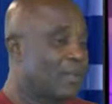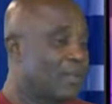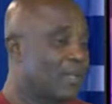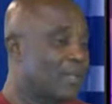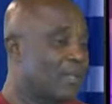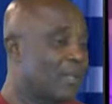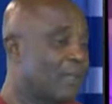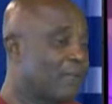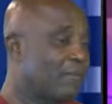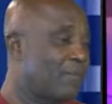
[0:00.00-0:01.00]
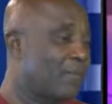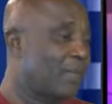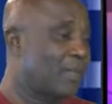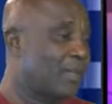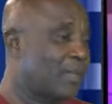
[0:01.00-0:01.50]
is
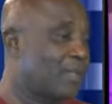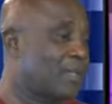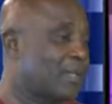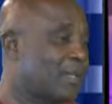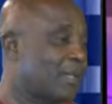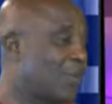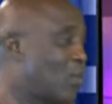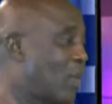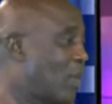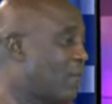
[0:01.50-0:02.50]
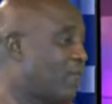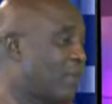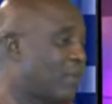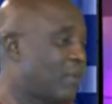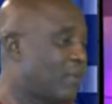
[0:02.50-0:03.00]
just a way of.
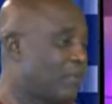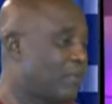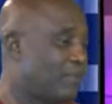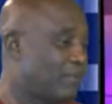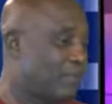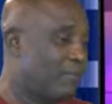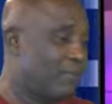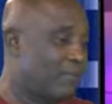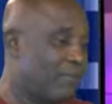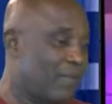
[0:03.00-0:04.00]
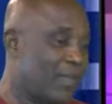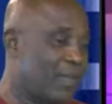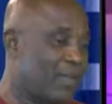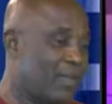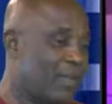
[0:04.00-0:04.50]

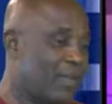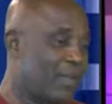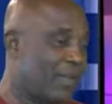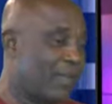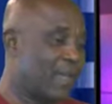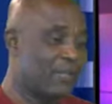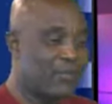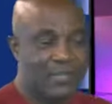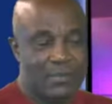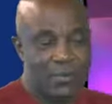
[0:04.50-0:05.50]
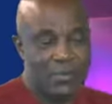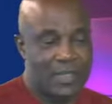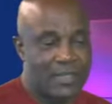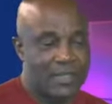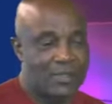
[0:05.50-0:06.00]
As far as I'm
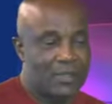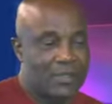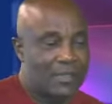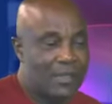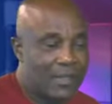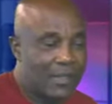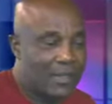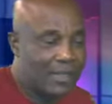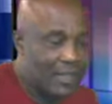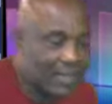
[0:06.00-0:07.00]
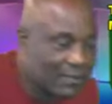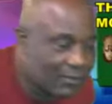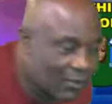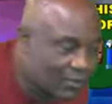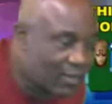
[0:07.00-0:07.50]
concerned, there's nothing. Nigeria has
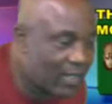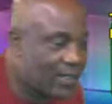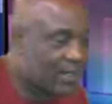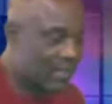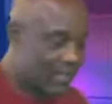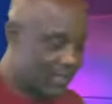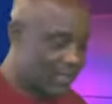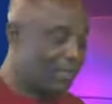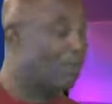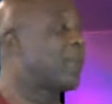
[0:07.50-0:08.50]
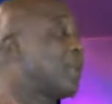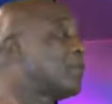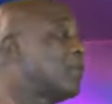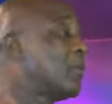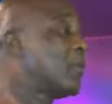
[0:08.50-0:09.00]
not done anything. The government has not done